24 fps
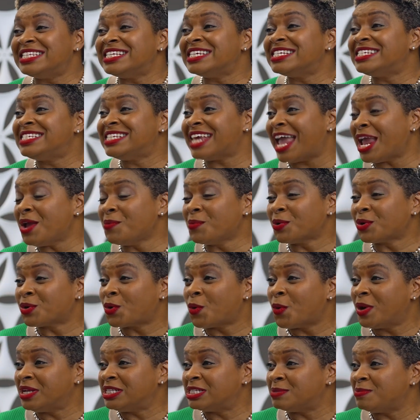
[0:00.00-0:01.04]
today we're
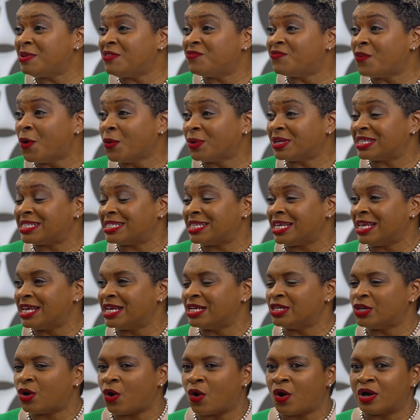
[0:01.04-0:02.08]
going to be focused
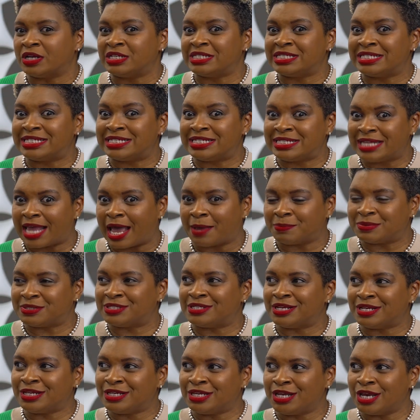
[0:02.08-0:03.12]
in on steps
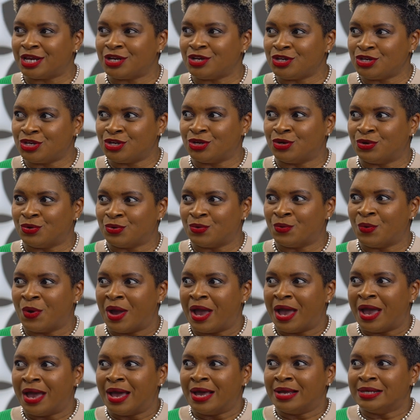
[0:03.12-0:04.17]
to get you
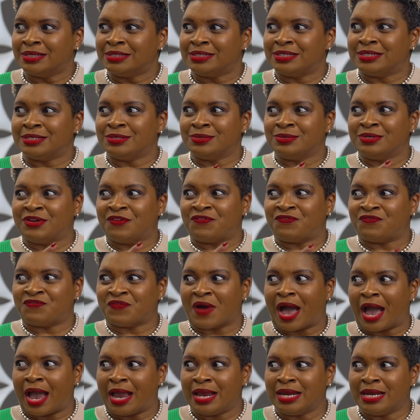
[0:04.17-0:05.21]
to
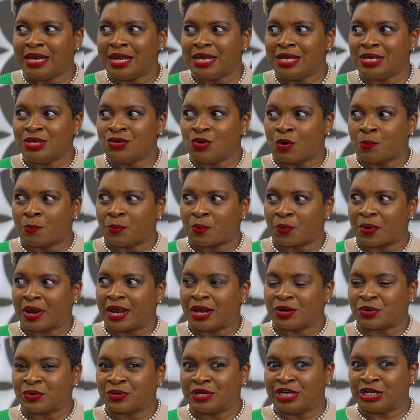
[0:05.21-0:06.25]
defining your
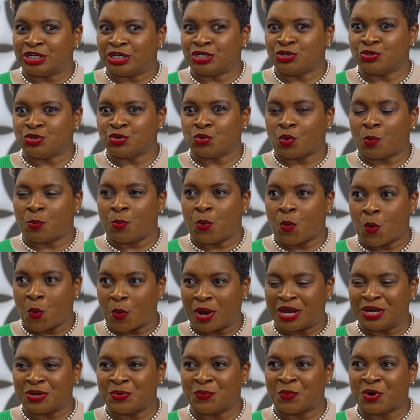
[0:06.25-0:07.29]
brand or get you to a
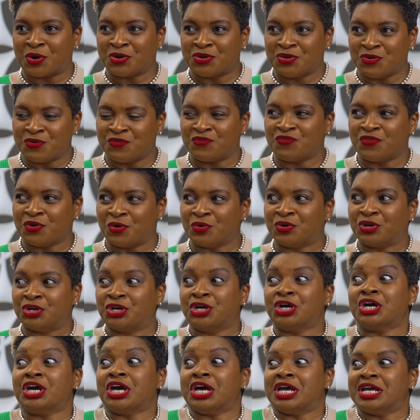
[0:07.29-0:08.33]
point where you feel
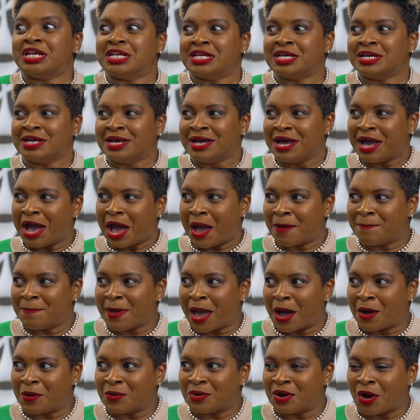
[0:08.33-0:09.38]
good
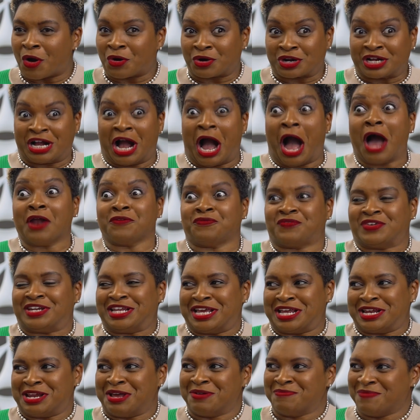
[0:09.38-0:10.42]
about or
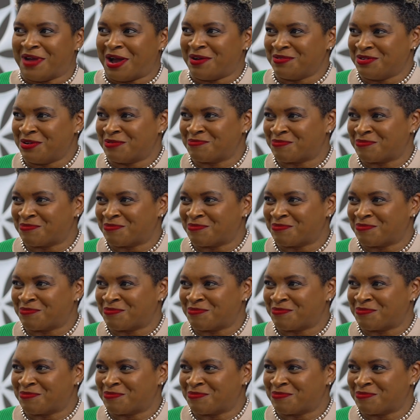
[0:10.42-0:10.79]
confident about your